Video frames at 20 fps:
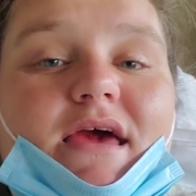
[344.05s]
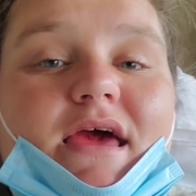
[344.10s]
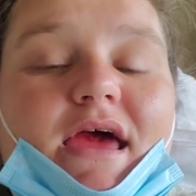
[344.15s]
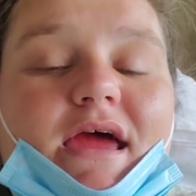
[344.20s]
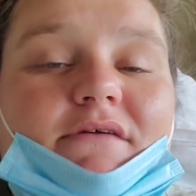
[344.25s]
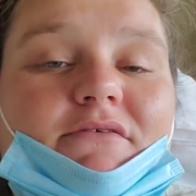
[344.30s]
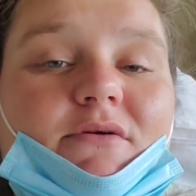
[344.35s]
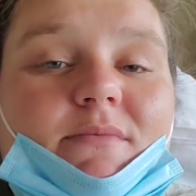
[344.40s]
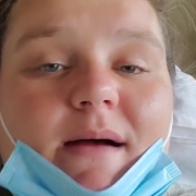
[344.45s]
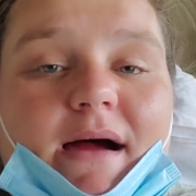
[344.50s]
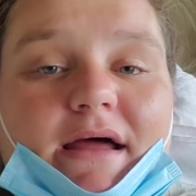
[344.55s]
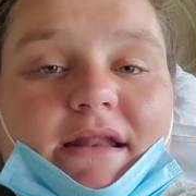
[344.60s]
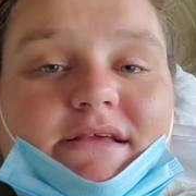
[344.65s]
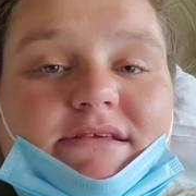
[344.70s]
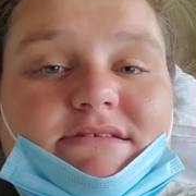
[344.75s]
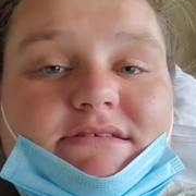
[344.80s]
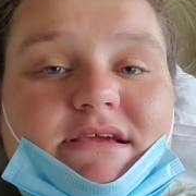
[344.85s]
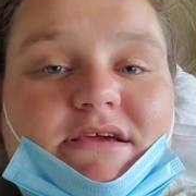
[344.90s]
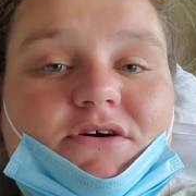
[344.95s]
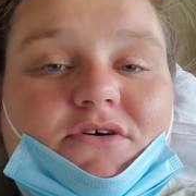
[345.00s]

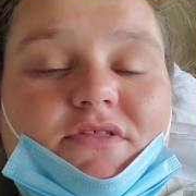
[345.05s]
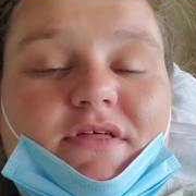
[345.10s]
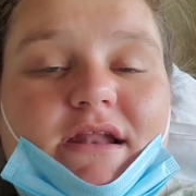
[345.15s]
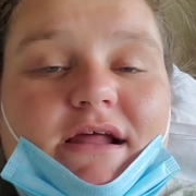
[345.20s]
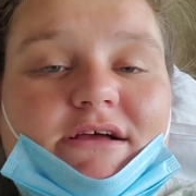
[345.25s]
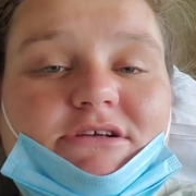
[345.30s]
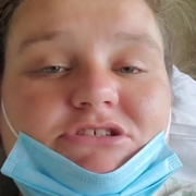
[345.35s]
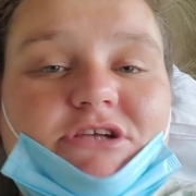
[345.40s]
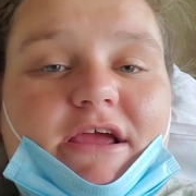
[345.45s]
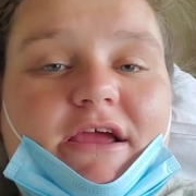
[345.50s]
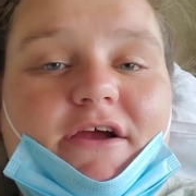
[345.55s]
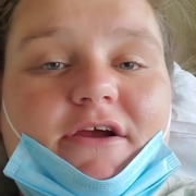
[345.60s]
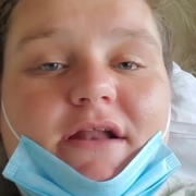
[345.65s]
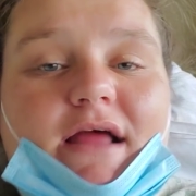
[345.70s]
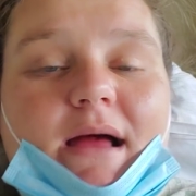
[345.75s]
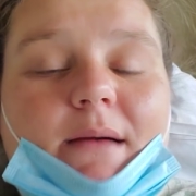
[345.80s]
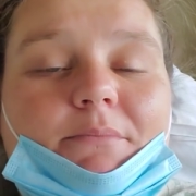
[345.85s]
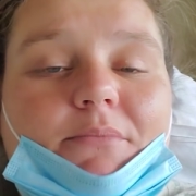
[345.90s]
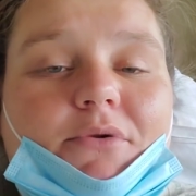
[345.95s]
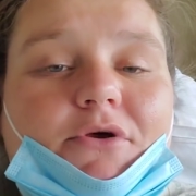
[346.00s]
everybody's deal that I shared,
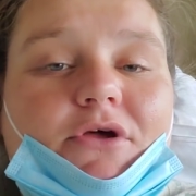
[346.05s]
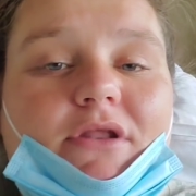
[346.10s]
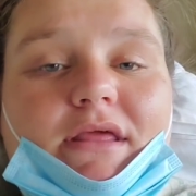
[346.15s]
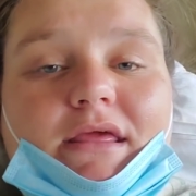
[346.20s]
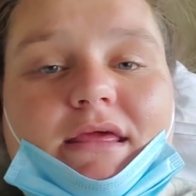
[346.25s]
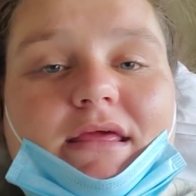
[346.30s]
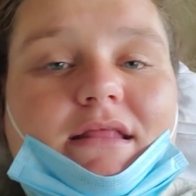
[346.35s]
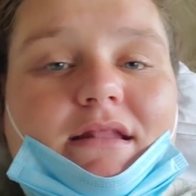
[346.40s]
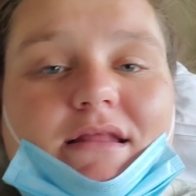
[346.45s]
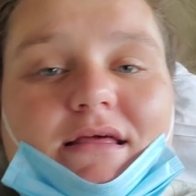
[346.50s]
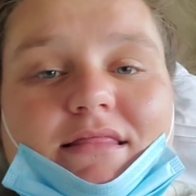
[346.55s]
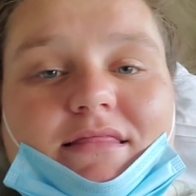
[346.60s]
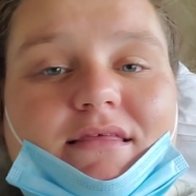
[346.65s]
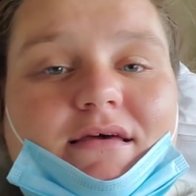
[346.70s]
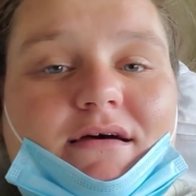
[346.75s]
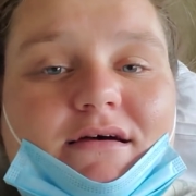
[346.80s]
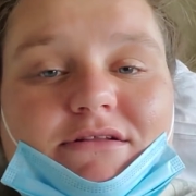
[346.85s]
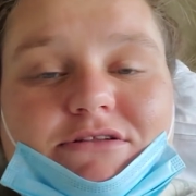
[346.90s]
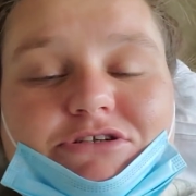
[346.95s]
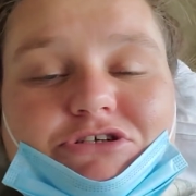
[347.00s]
I put in
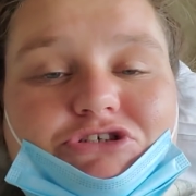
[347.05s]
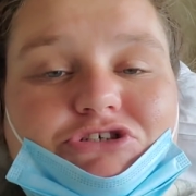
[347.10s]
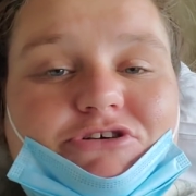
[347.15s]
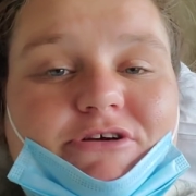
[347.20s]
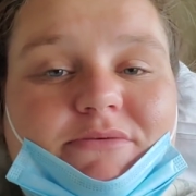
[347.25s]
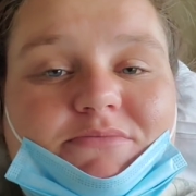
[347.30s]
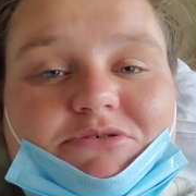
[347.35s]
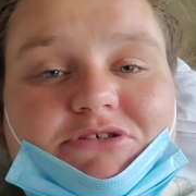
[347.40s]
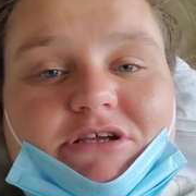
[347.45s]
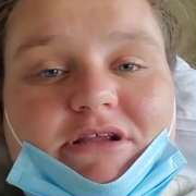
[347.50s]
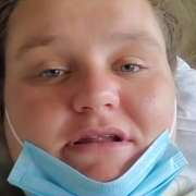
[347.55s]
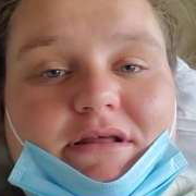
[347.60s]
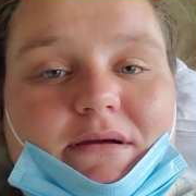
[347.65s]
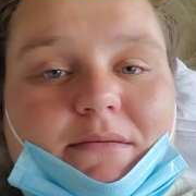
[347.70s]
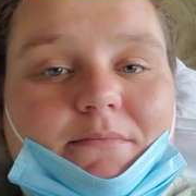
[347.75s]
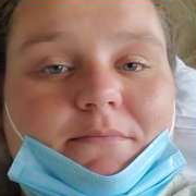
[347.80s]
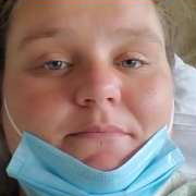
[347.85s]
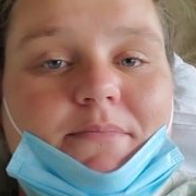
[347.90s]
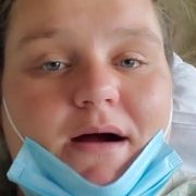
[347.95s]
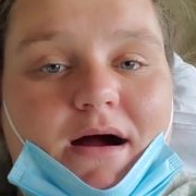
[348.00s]
the
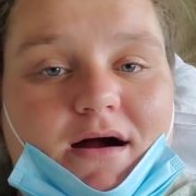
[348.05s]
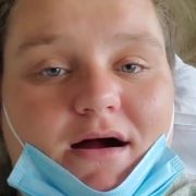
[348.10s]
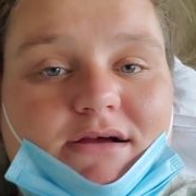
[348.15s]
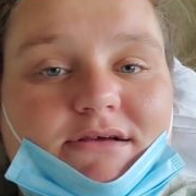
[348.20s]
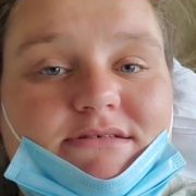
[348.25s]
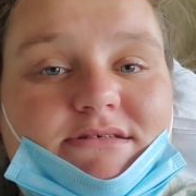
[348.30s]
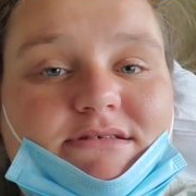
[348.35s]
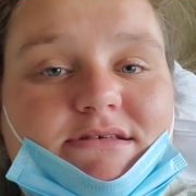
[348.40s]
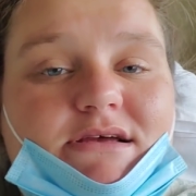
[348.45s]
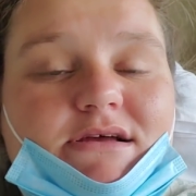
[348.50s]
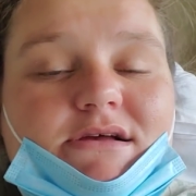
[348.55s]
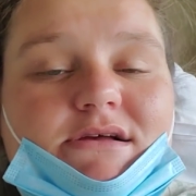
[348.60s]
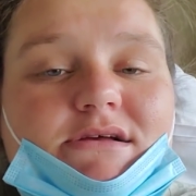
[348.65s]
description box.